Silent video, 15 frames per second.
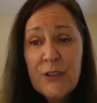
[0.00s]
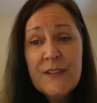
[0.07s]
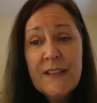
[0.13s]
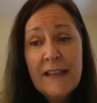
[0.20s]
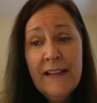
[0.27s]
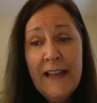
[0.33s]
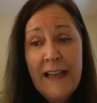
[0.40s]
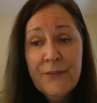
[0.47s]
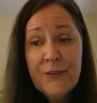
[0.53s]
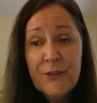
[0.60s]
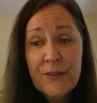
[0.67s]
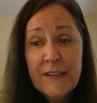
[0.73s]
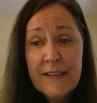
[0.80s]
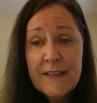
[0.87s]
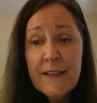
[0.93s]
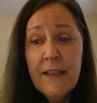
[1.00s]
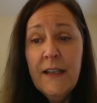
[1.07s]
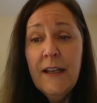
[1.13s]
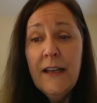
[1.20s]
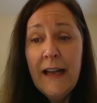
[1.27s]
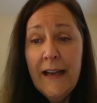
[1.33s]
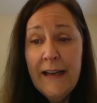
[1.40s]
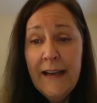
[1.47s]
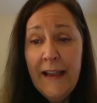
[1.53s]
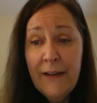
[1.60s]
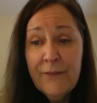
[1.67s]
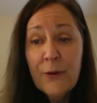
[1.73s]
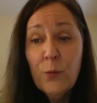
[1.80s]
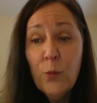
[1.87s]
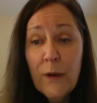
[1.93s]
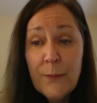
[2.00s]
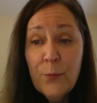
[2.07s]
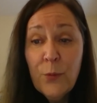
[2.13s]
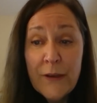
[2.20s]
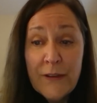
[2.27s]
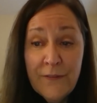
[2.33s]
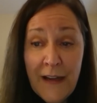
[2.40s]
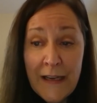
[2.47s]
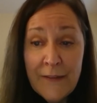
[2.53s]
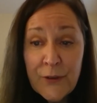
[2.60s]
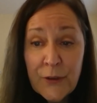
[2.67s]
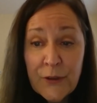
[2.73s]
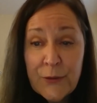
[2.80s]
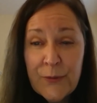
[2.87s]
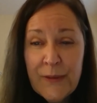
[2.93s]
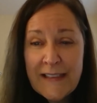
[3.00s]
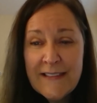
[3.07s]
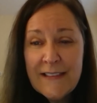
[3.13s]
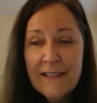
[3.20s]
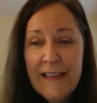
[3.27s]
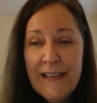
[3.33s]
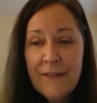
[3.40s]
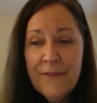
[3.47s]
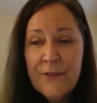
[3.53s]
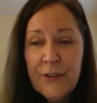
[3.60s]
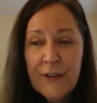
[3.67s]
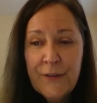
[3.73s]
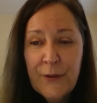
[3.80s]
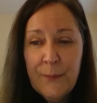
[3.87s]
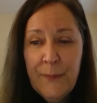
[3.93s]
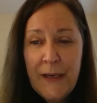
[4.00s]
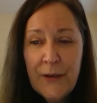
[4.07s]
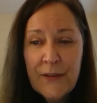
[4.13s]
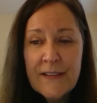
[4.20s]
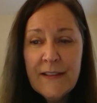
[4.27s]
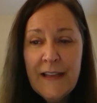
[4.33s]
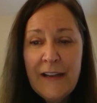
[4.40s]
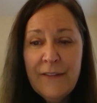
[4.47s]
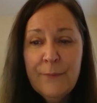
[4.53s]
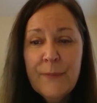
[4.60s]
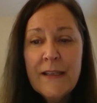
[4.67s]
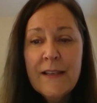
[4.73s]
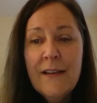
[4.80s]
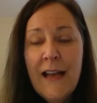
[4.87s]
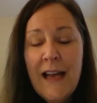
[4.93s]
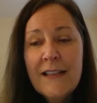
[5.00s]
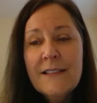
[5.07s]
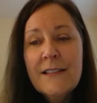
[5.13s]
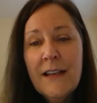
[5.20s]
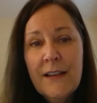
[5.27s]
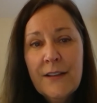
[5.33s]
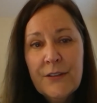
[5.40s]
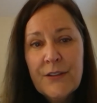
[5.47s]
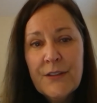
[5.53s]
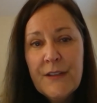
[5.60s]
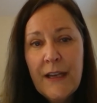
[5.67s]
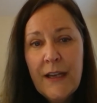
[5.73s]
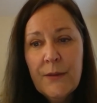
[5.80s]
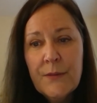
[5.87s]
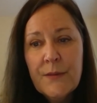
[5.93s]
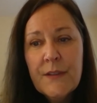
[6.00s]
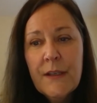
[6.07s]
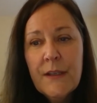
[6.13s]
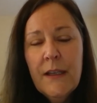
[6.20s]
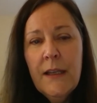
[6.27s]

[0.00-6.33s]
say laughter is? I have a 1.5-year-old who reacts to laughter if her parents laugh, but not to other sounds.